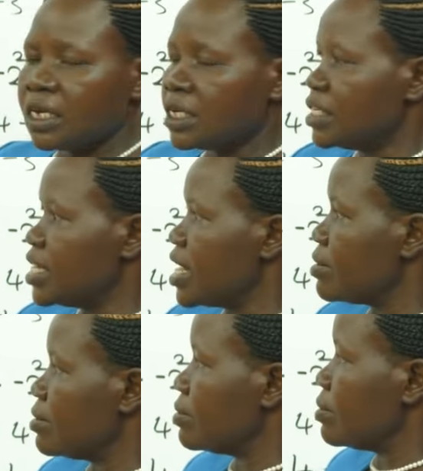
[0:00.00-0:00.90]
there are
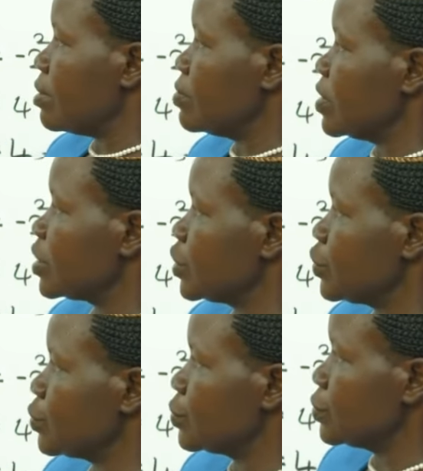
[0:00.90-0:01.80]
always
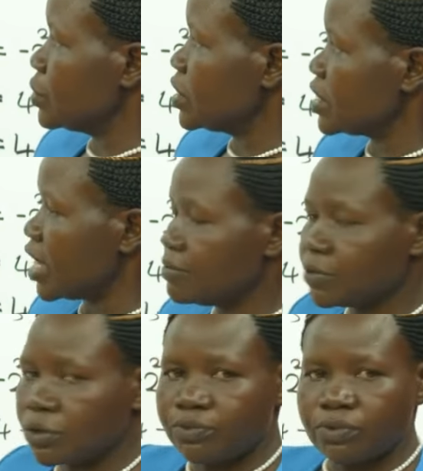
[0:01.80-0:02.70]
2 types
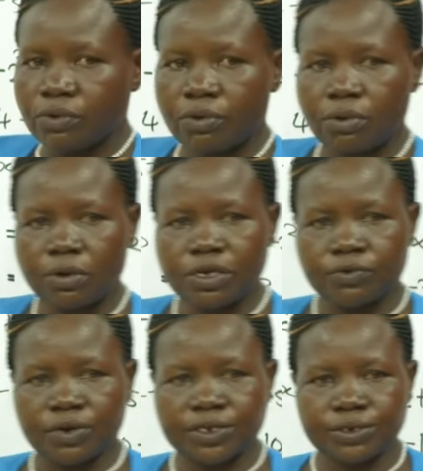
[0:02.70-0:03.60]
of
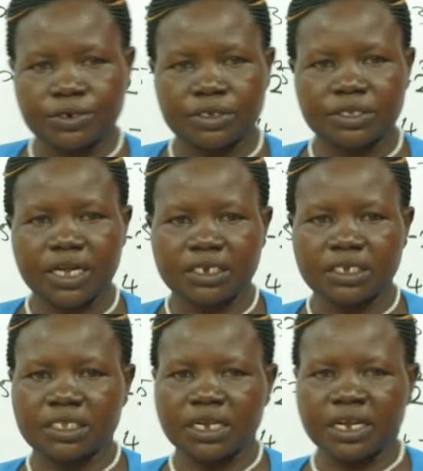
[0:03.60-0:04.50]
equations, that
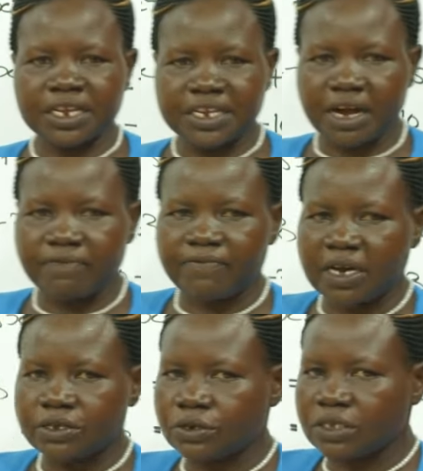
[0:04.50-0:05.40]
is linear
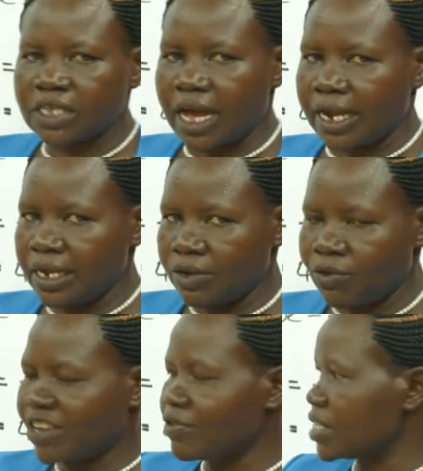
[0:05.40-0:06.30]
functions and
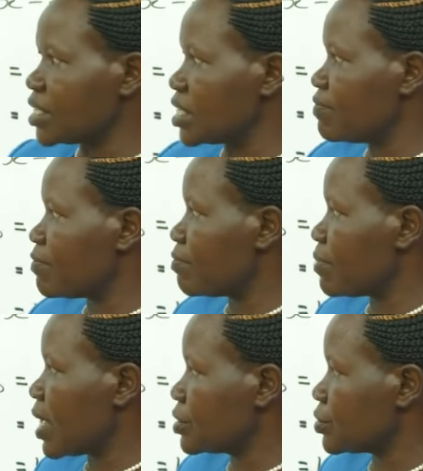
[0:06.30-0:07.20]
quadratic
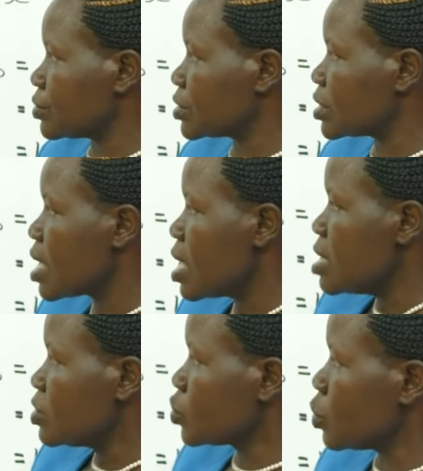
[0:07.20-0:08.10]
functions.
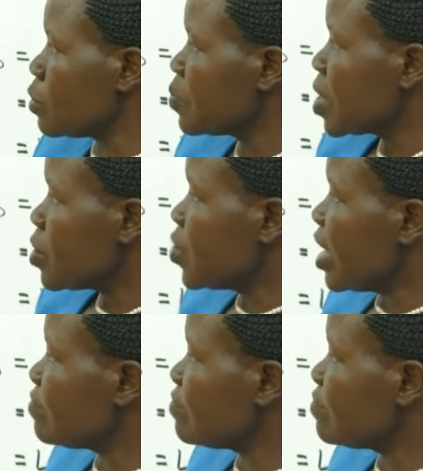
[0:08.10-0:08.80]
So we have